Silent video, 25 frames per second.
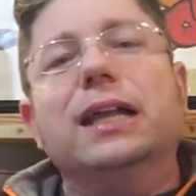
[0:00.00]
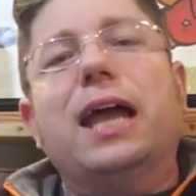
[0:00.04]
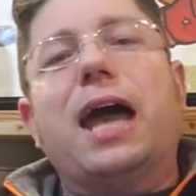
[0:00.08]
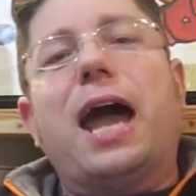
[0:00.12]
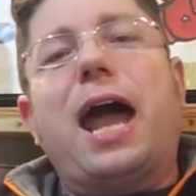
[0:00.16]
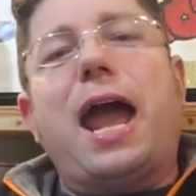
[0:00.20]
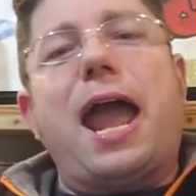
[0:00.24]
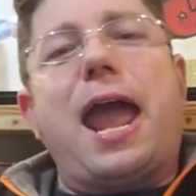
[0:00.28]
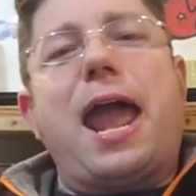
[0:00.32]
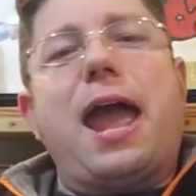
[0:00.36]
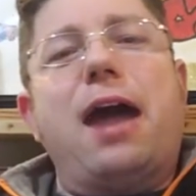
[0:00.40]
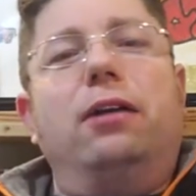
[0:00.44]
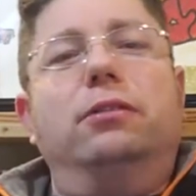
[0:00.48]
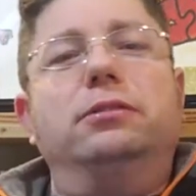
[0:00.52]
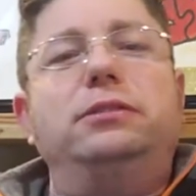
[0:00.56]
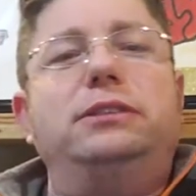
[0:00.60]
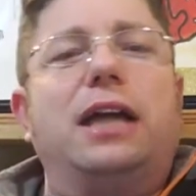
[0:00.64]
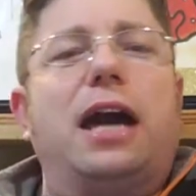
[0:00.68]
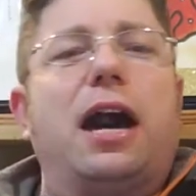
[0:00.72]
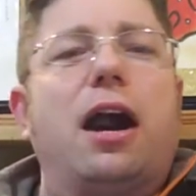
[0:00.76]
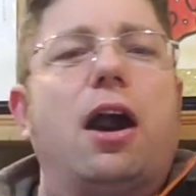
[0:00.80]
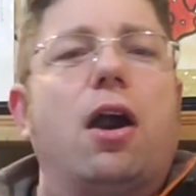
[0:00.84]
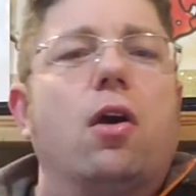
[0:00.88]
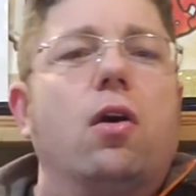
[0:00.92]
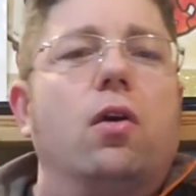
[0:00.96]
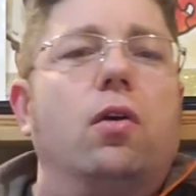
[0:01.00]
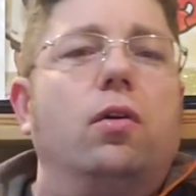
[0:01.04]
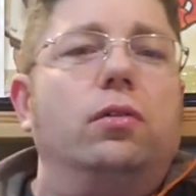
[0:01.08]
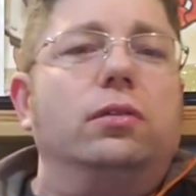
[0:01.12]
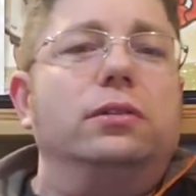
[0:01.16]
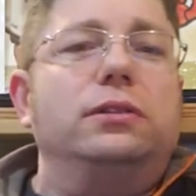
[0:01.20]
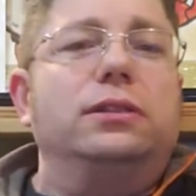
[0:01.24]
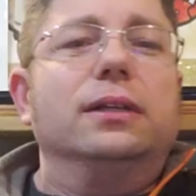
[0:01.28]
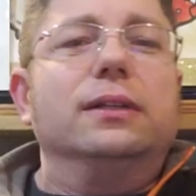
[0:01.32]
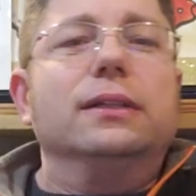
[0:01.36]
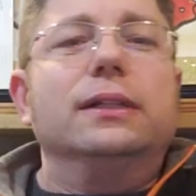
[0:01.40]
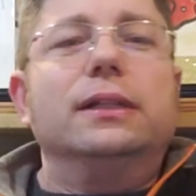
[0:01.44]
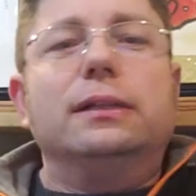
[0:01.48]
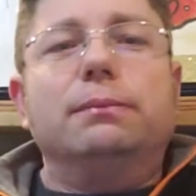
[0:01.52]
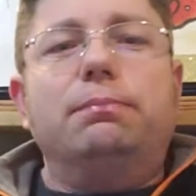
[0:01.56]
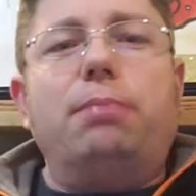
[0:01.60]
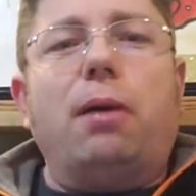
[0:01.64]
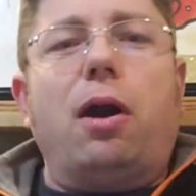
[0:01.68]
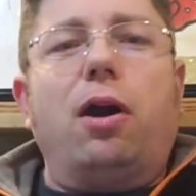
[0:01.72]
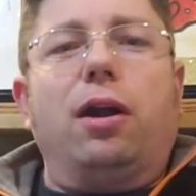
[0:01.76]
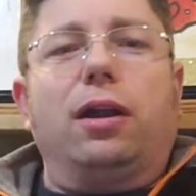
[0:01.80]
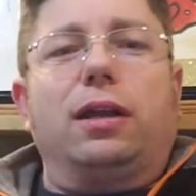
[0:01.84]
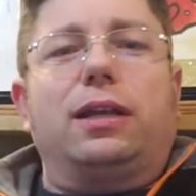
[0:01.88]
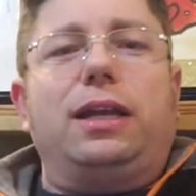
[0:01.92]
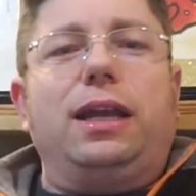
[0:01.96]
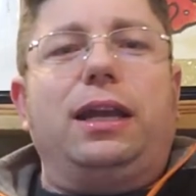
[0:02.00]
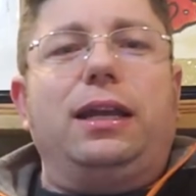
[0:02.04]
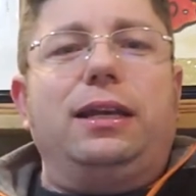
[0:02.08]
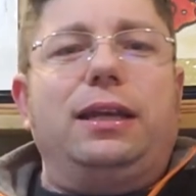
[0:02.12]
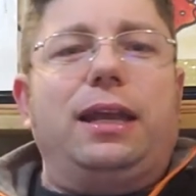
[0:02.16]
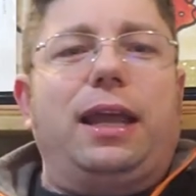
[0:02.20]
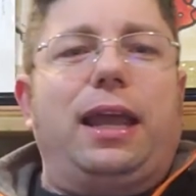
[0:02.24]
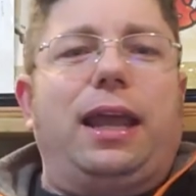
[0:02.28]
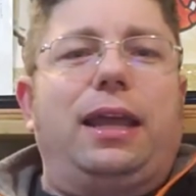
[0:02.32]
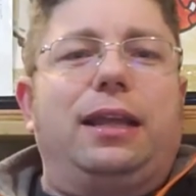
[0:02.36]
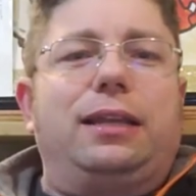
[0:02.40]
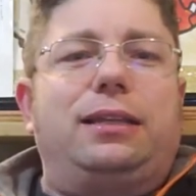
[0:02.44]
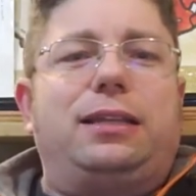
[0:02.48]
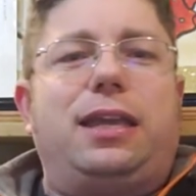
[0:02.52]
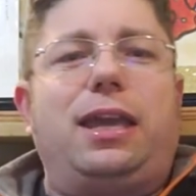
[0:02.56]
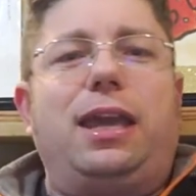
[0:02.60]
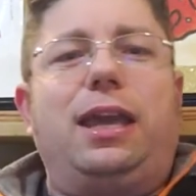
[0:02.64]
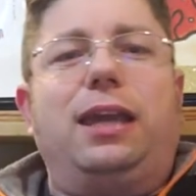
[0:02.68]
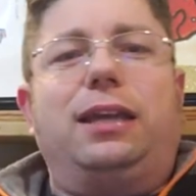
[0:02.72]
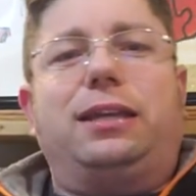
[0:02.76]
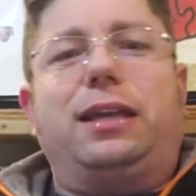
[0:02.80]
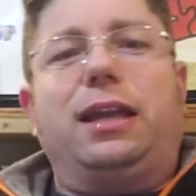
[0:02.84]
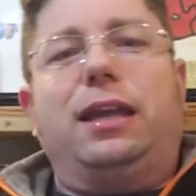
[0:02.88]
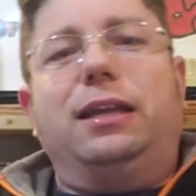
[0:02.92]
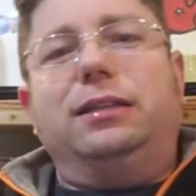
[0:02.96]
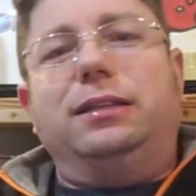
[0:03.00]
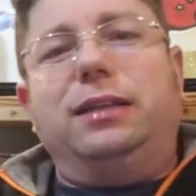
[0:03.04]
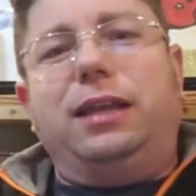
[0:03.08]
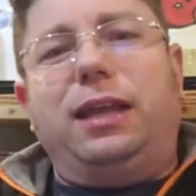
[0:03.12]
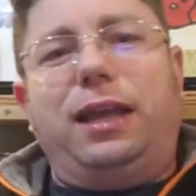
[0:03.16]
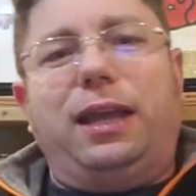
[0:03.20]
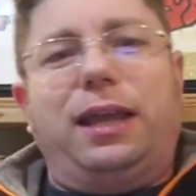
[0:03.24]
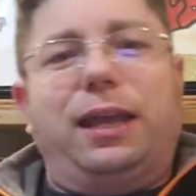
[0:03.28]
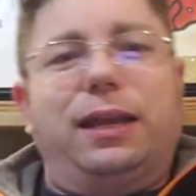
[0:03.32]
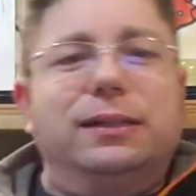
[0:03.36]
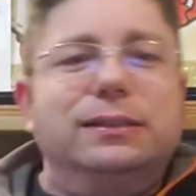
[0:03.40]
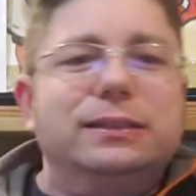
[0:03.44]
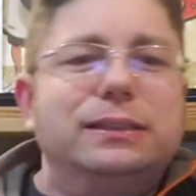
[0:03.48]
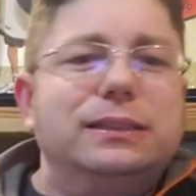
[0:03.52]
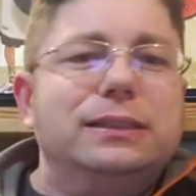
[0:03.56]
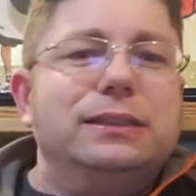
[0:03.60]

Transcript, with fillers: Hound dogs barking and kicking it.